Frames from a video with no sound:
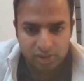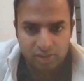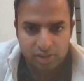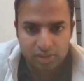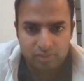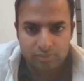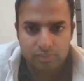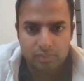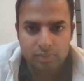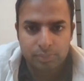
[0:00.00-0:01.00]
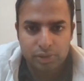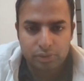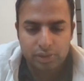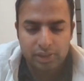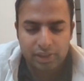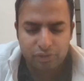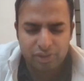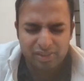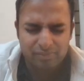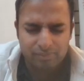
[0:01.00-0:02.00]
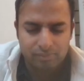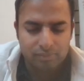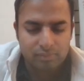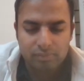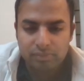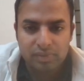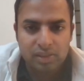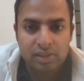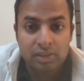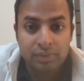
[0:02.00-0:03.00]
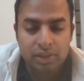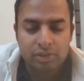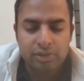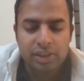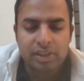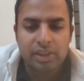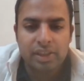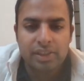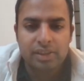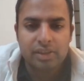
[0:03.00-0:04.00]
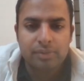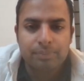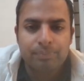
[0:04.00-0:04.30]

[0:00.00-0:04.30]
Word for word: uh, election victory, and